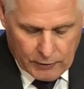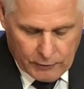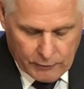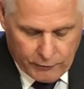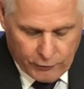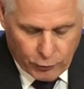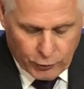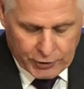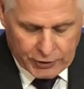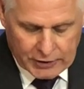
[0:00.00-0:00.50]

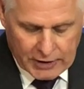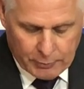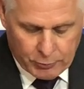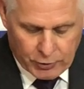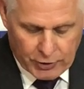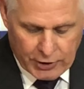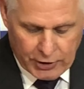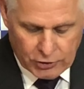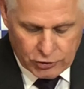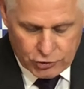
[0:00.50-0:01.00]
14
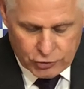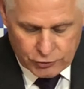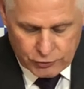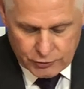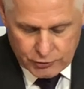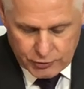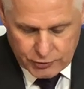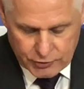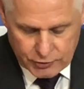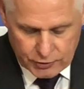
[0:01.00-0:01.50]

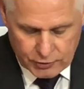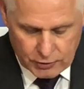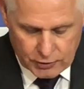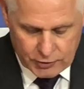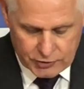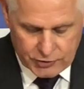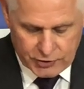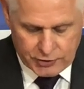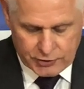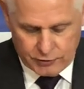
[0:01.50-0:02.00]
apprehensions,
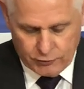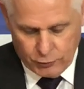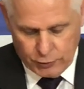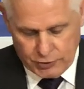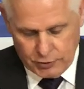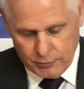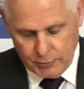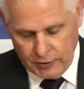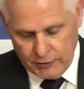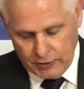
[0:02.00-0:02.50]
6 of
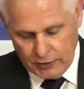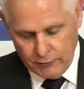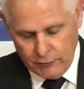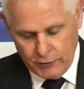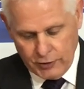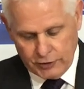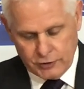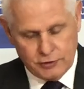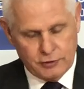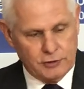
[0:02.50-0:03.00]
which have been
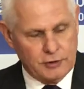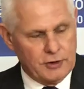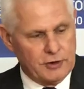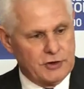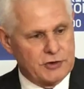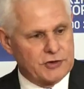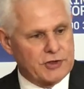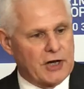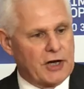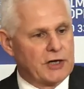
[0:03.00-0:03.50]
convicted, and
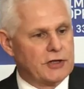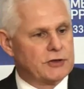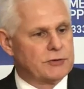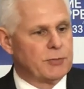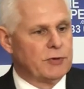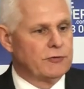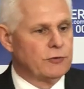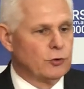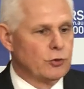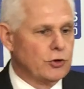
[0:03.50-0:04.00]
there's 8
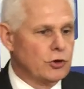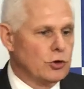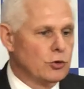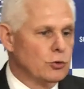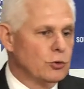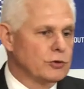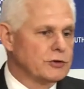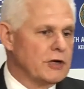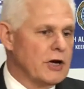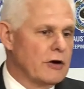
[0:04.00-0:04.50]
before the
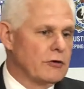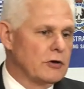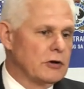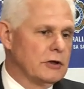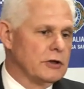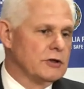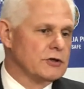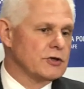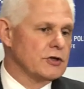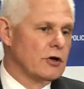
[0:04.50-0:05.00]
court
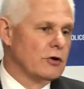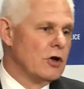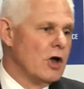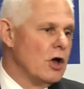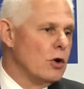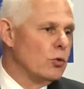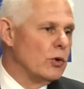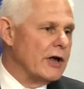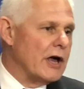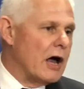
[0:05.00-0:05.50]
currently. So
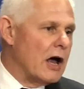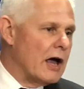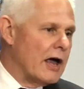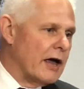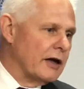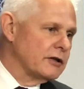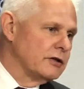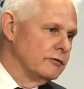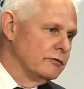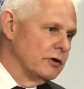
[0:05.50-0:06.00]
we are
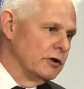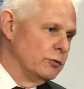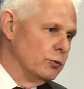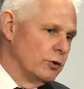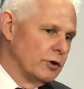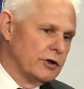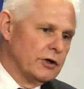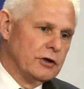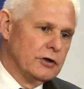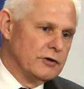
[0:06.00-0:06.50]
actively
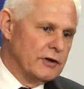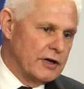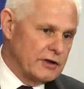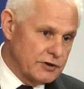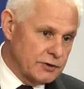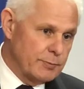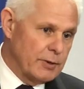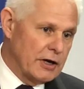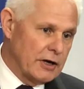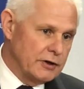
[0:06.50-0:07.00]
working in
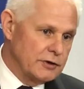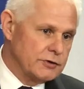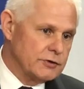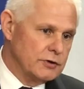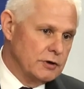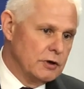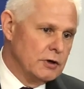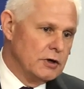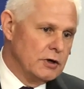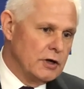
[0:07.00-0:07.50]
that
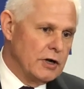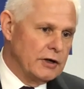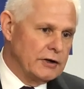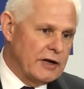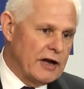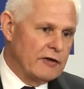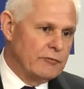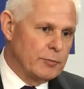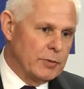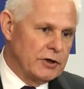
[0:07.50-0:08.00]
space and
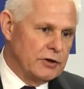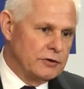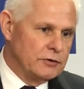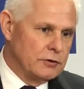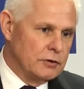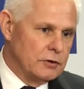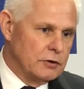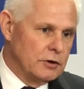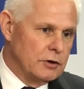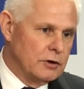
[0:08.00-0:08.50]
have
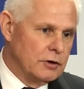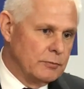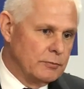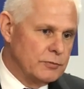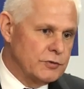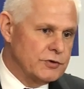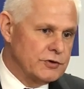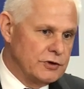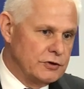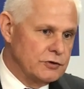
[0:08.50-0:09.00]
been
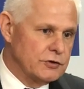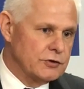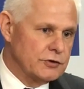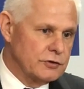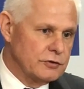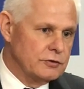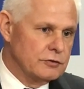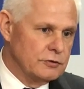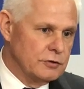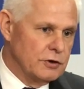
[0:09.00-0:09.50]

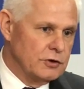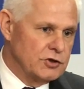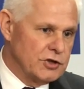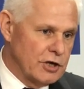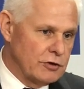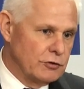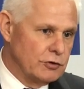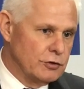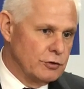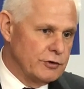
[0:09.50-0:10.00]
since
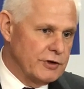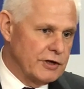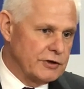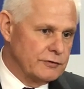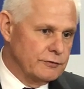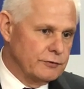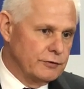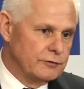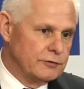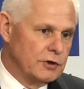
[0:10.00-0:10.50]
January
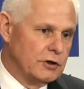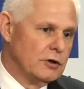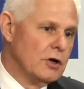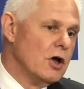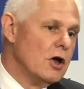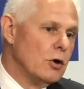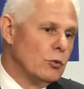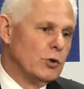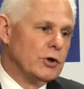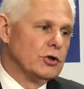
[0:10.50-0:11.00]
2015.
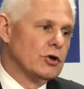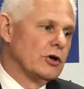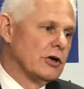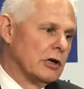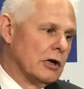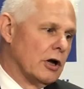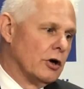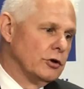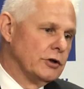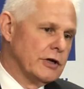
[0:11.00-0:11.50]
We're not
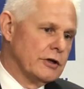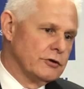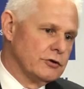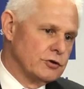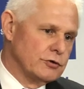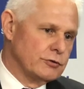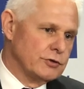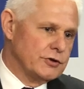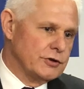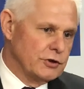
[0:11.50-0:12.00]
alone, other
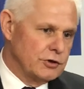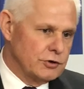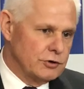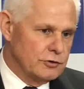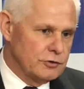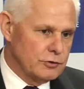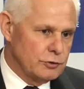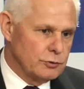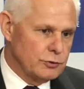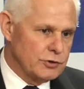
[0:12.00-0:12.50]

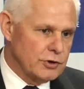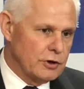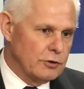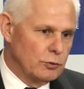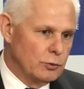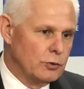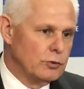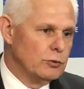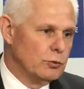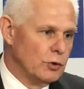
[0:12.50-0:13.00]
jurisdictions also
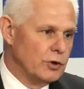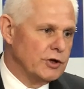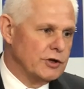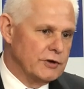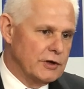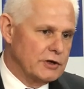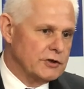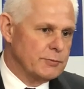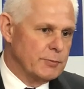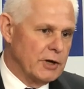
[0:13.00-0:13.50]
work
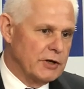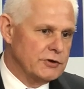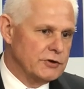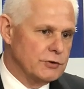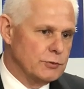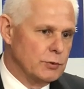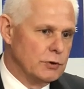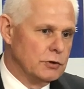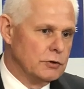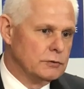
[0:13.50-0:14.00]
in that space
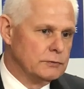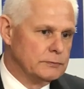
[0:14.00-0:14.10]
as well.